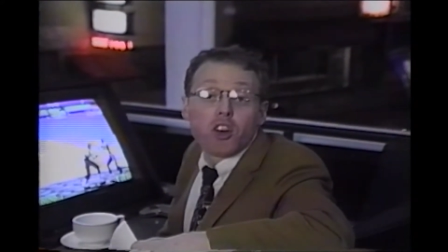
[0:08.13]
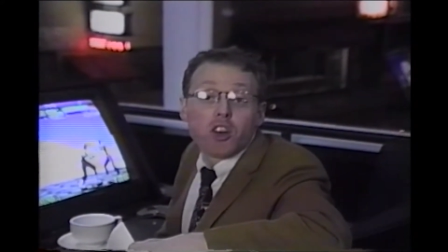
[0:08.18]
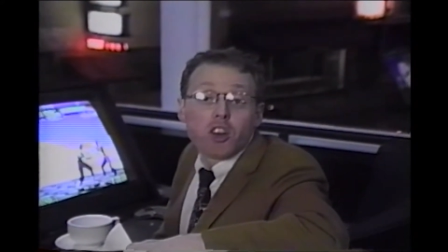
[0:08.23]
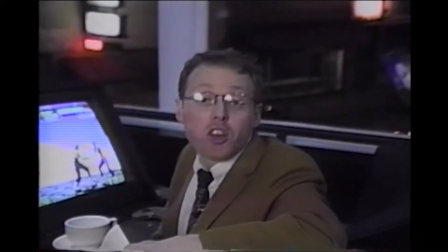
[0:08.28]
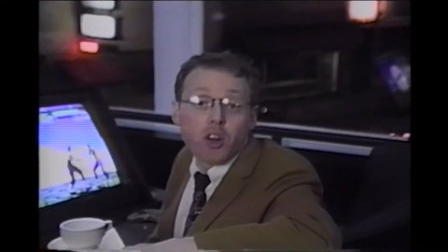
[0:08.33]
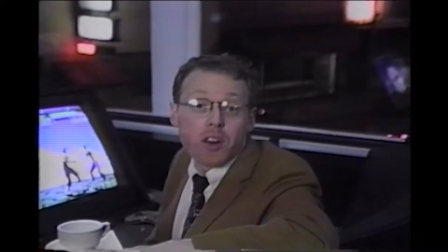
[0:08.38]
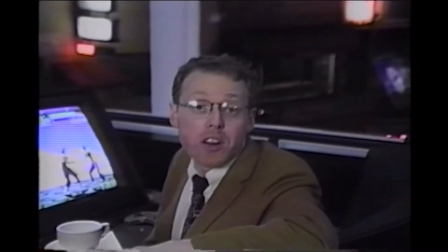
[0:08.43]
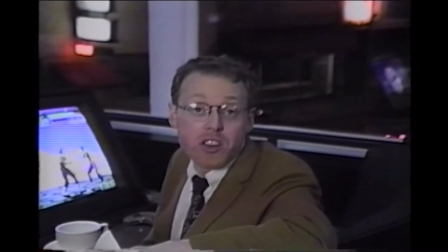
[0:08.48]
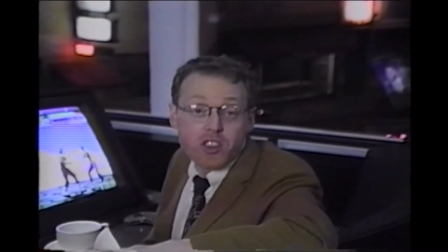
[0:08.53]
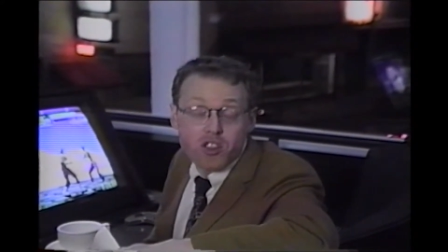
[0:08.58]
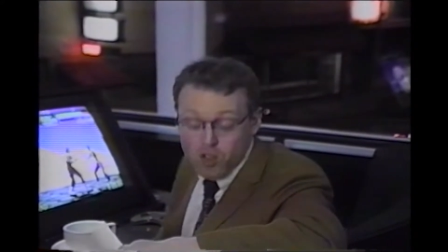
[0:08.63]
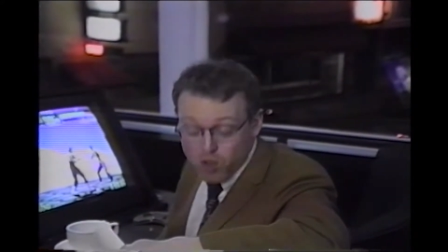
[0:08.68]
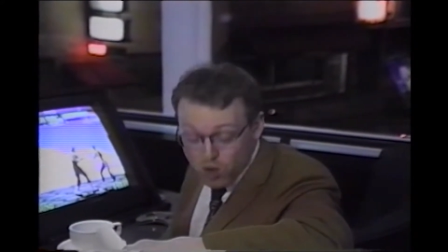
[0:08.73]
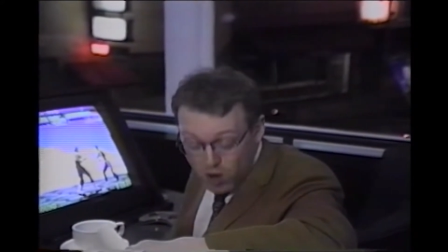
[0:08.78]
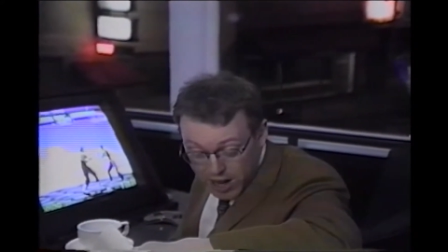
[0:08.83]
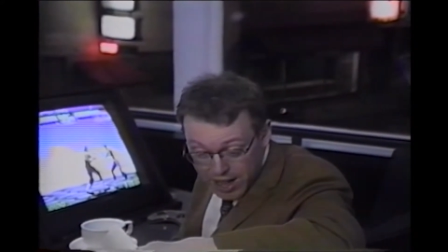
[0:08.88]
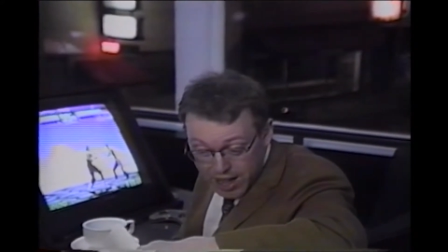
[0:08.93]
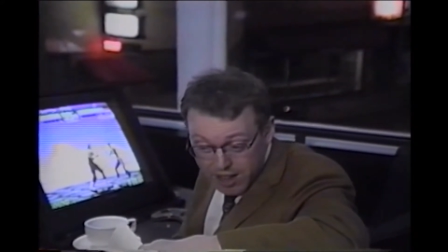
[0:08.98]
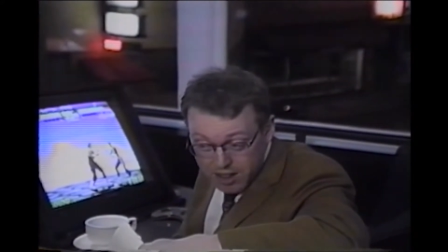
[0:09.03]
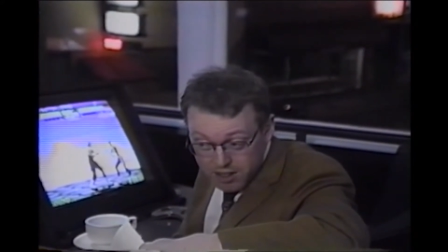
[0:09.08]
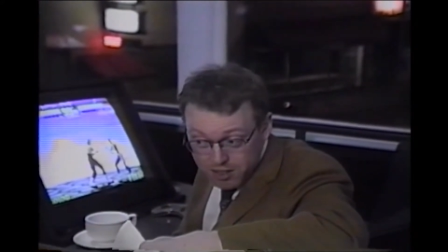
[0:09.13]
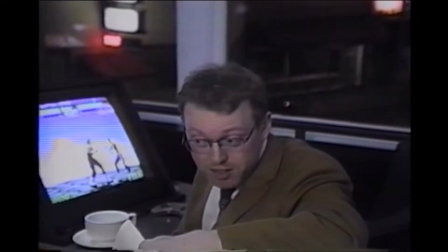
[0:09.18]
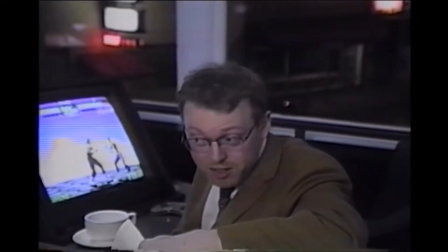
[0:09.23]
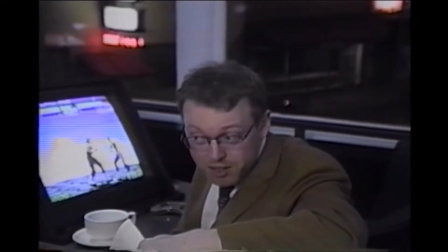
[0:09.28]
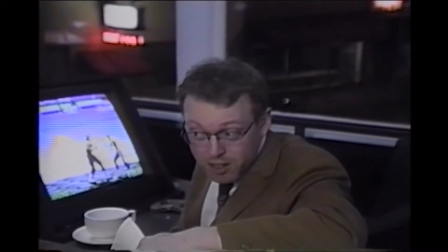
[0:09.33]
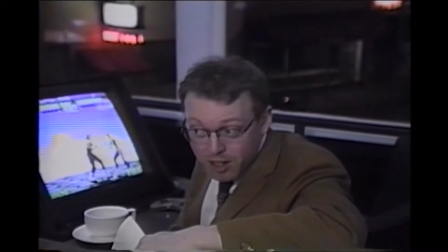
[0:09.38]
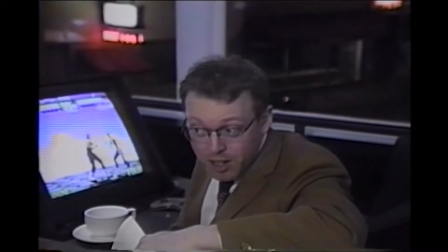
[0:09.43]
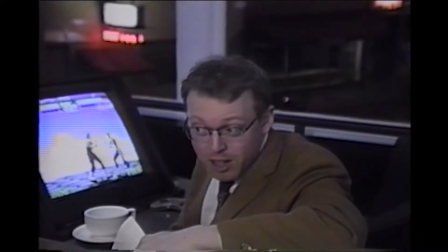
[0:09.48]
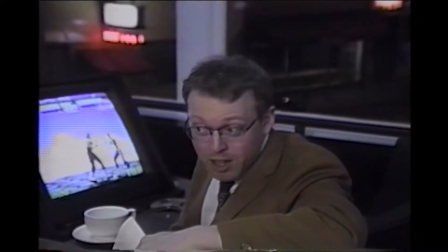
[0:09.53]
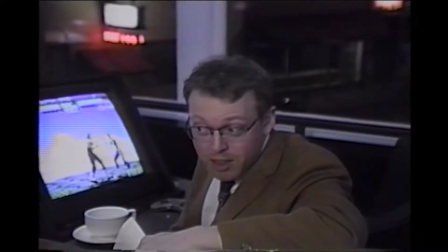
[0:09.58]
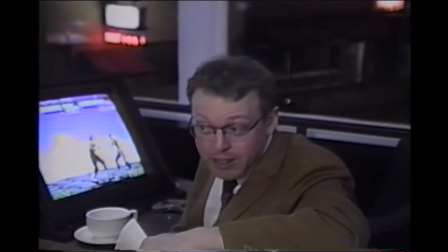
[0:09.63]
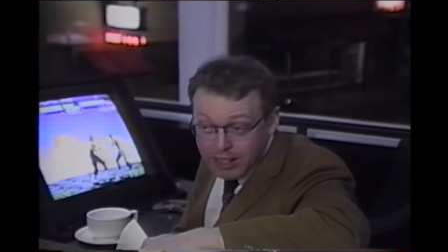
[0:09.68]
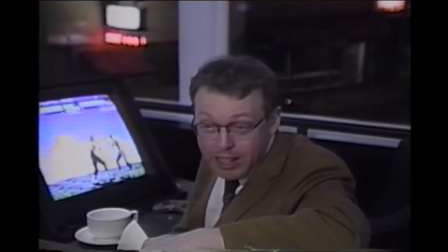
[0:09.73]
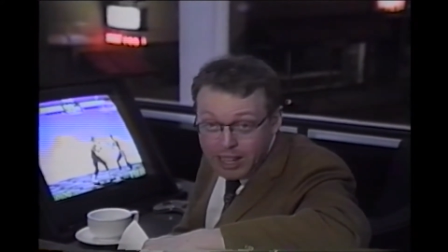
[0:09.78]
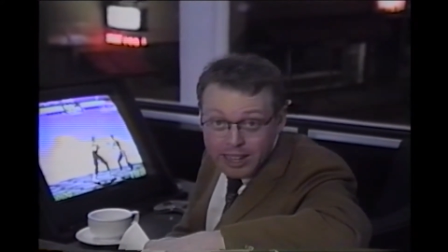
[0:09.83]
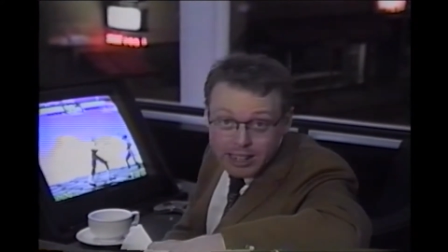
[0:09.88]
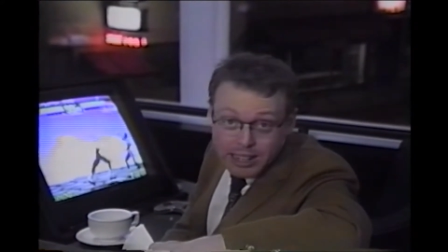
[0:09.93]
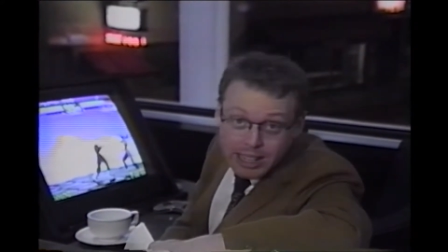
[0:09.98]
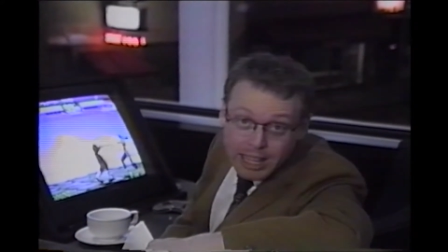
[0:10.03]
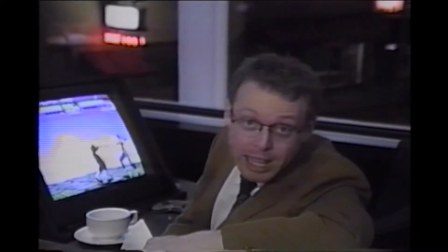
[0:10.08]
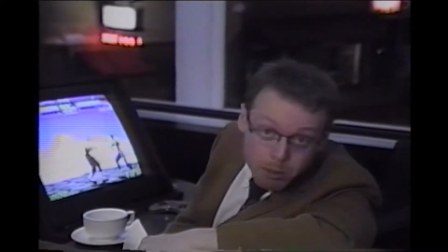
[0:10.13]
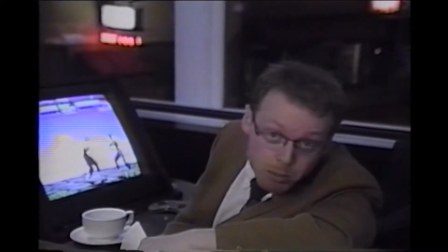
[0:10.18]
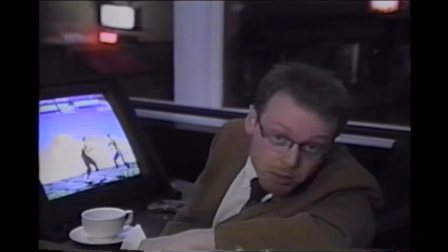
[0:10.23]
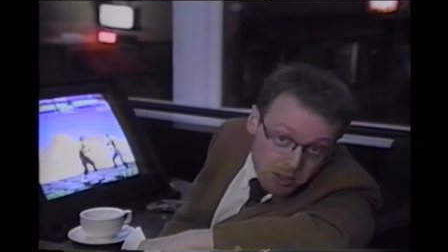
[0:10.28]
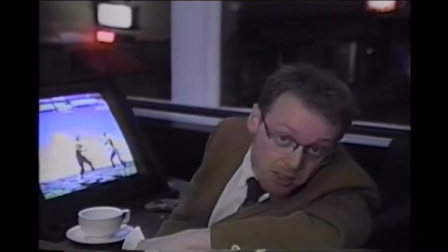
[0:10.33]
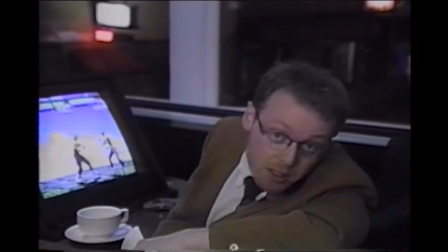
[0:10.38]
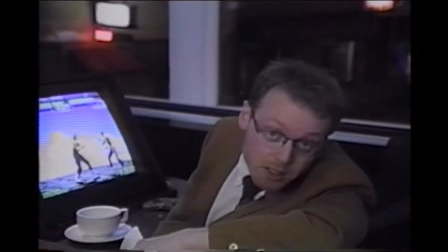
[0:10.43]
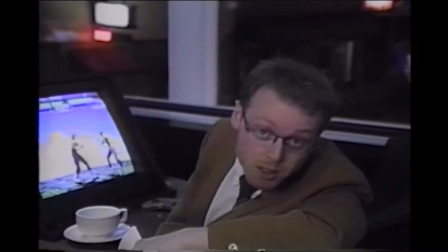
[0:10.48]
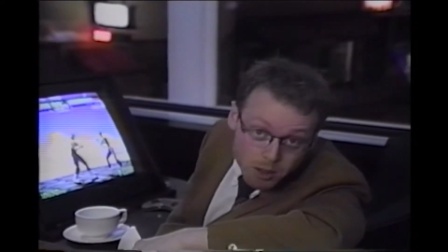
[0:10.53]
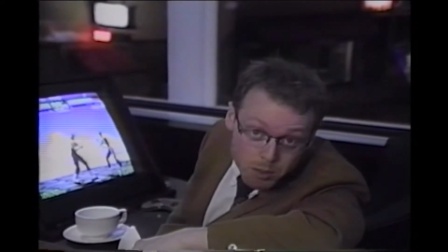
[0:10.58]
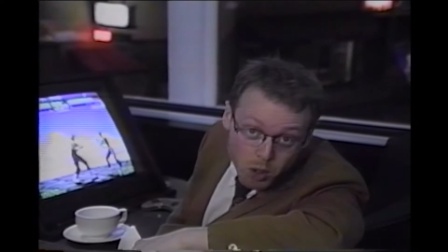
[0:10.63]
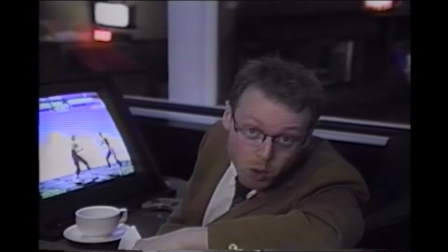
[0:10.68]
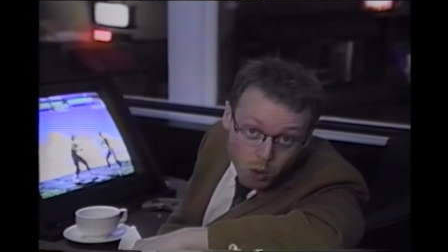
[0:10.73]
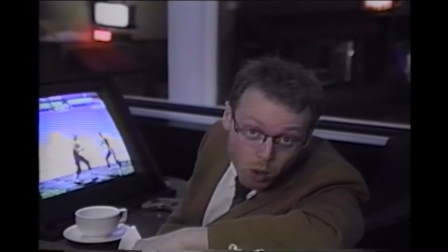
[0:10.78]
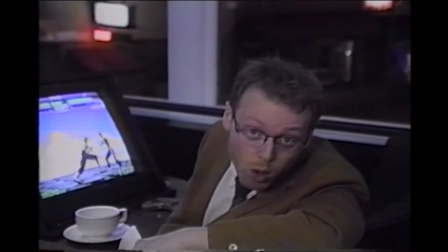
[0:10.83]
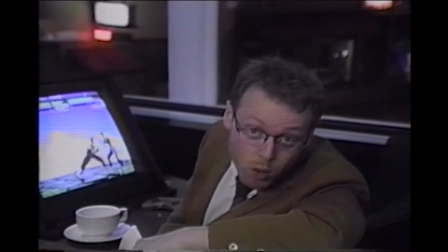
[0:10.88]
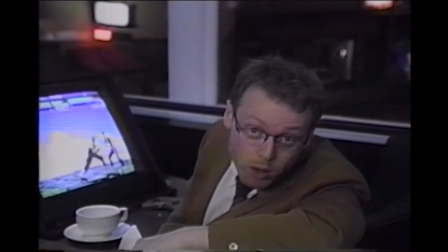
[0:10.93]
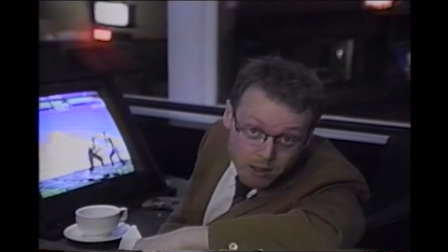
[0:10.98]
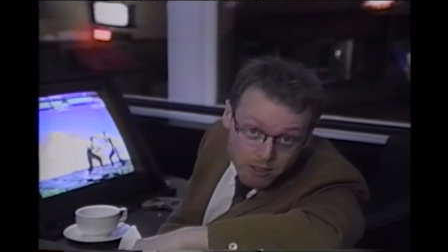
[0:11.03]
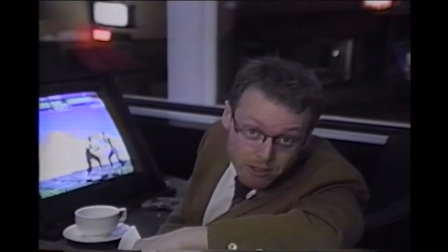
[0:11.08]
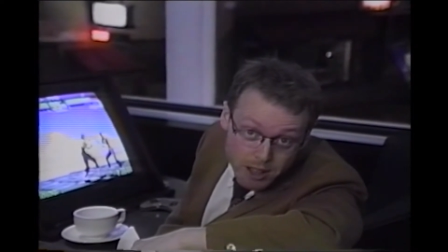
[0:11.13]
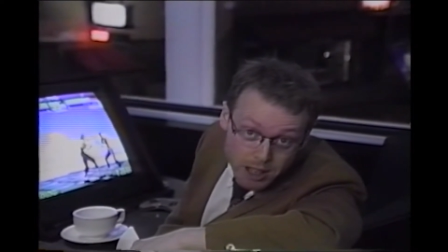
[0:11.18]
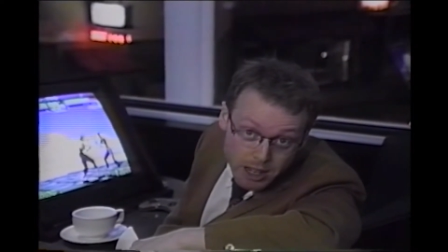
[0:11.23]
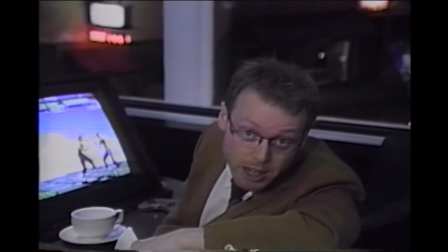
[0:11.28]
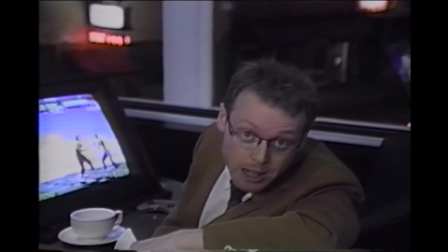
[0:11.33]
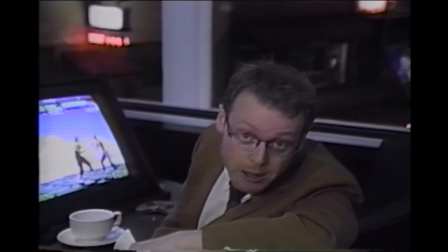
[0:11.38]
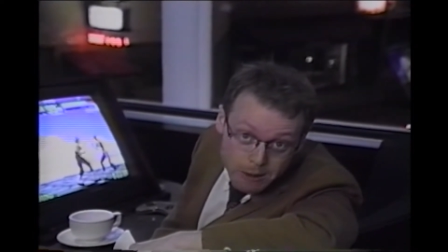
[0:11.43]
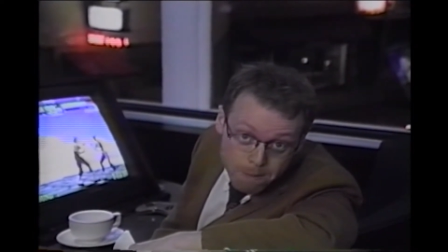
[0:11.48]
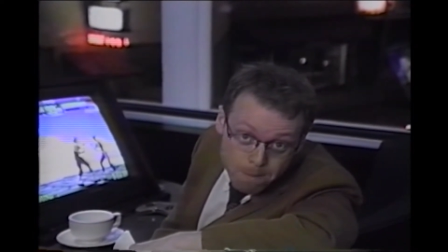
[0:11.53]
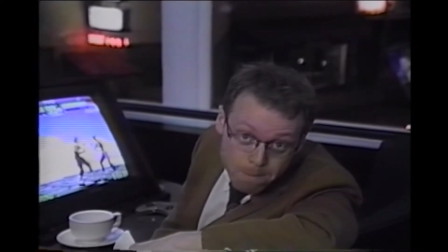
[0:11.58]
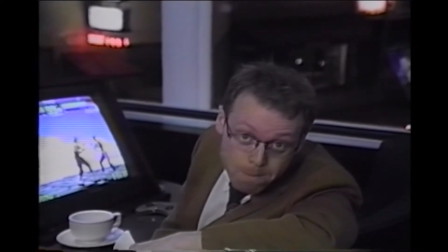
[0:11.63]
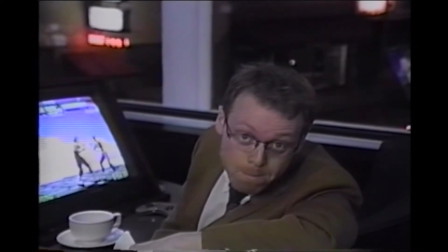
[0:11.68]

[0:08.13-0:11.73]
your address, the kind of game system you own, if any,